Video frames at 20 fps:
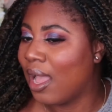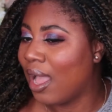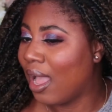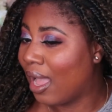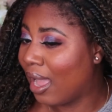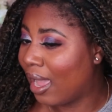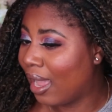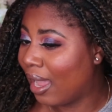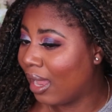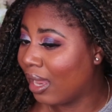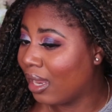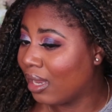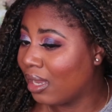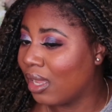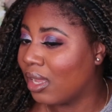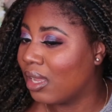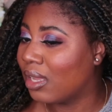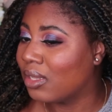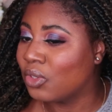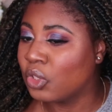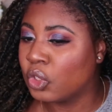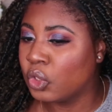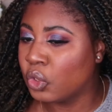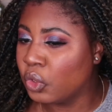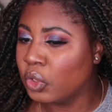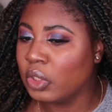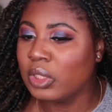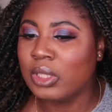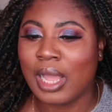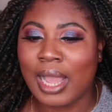I
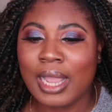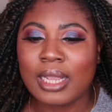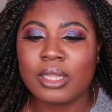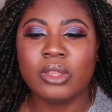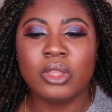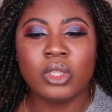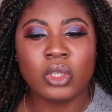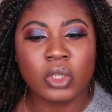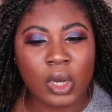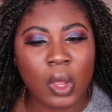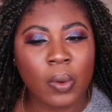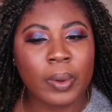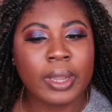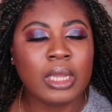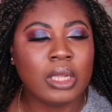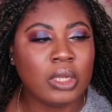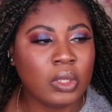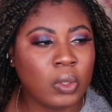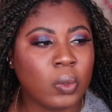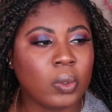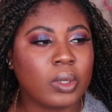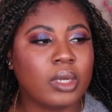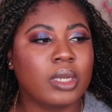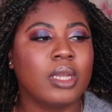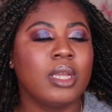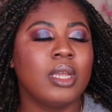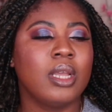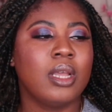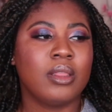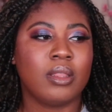do like the glowy look.
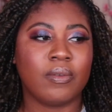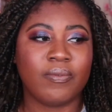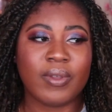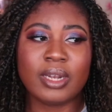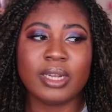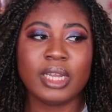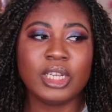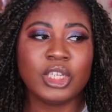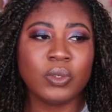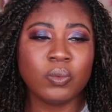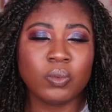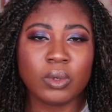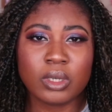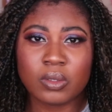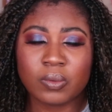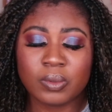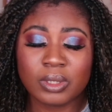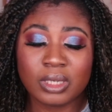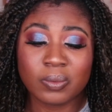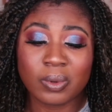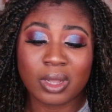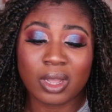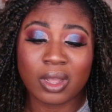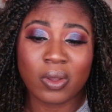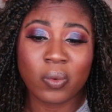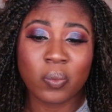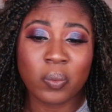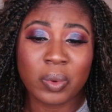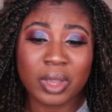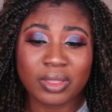The foundation works really
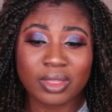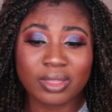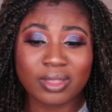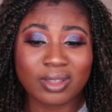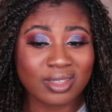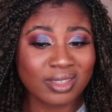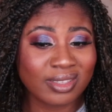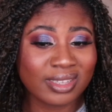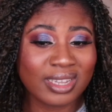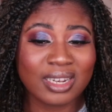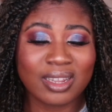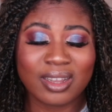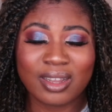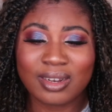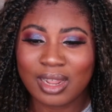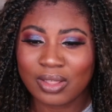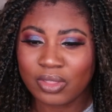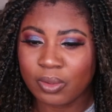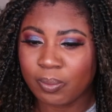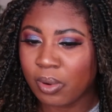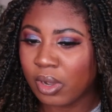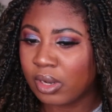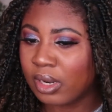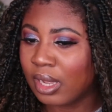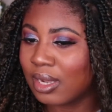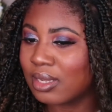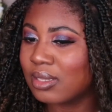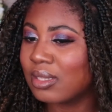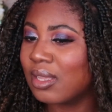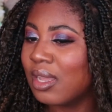well with concealer and other
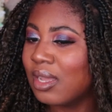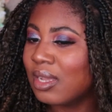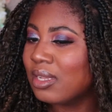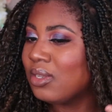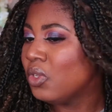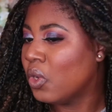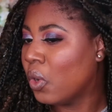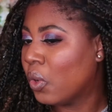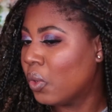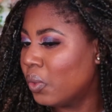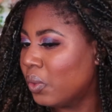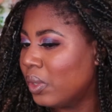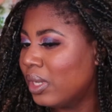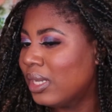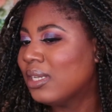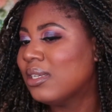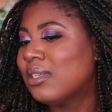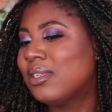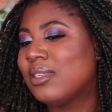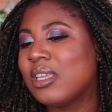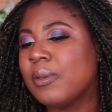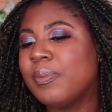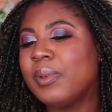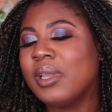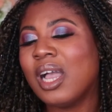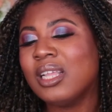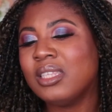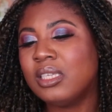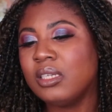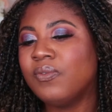products. No skipping.
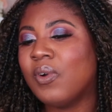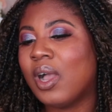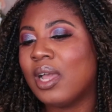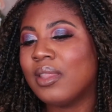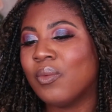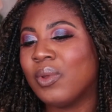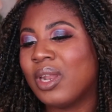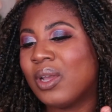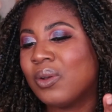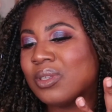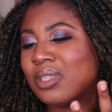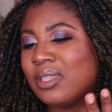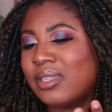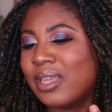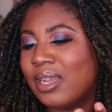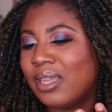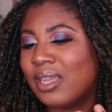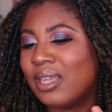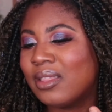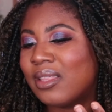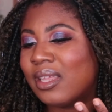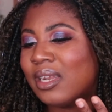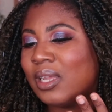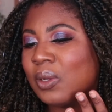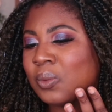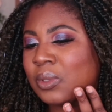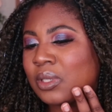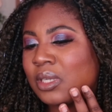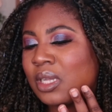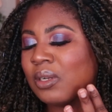I did find when I was setting it that it
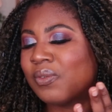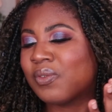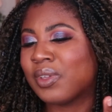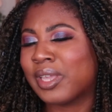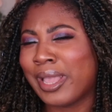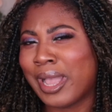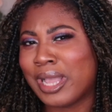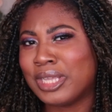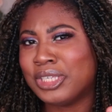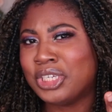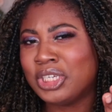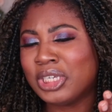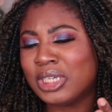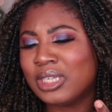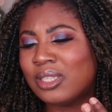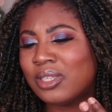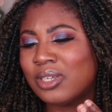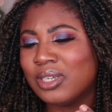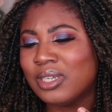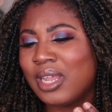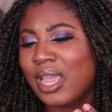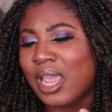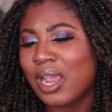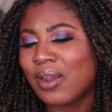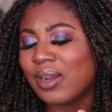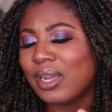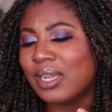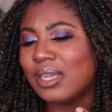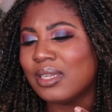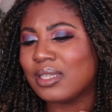was kind of catching in certain
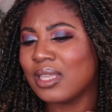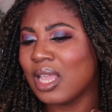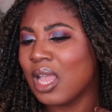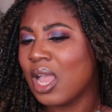areas.